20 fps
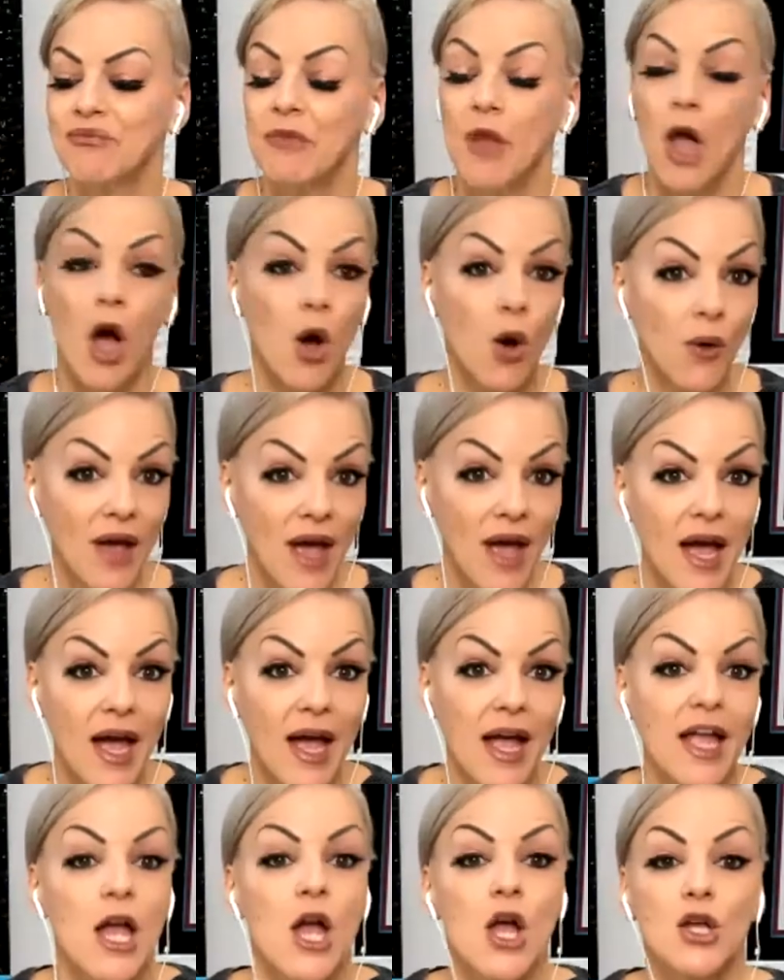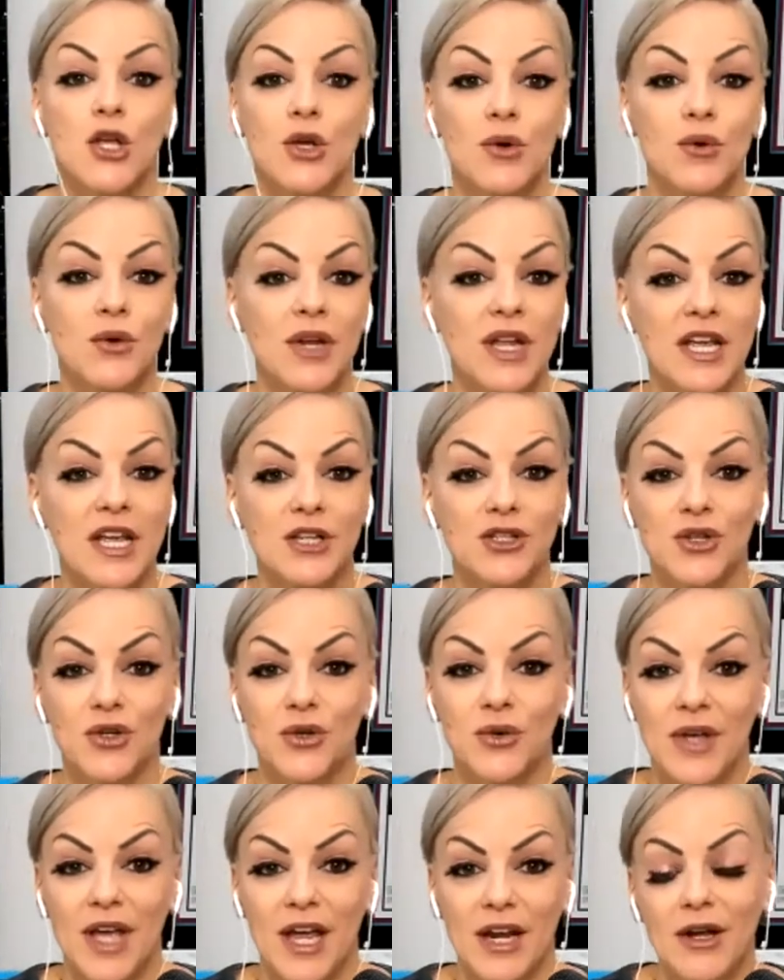okay, you need to
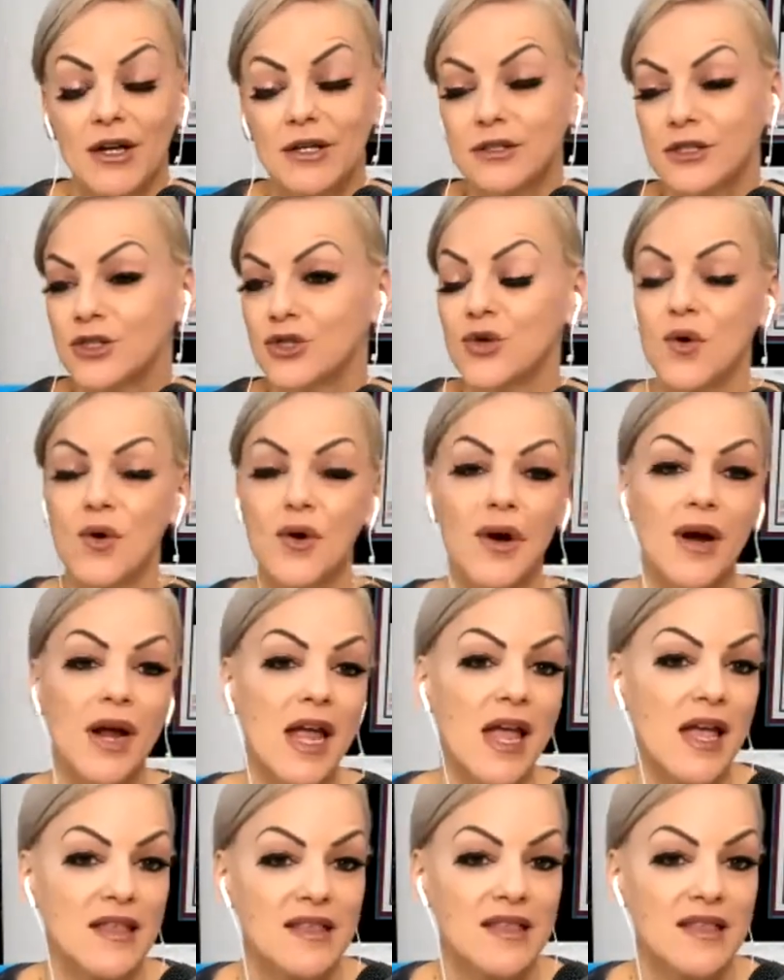get on stories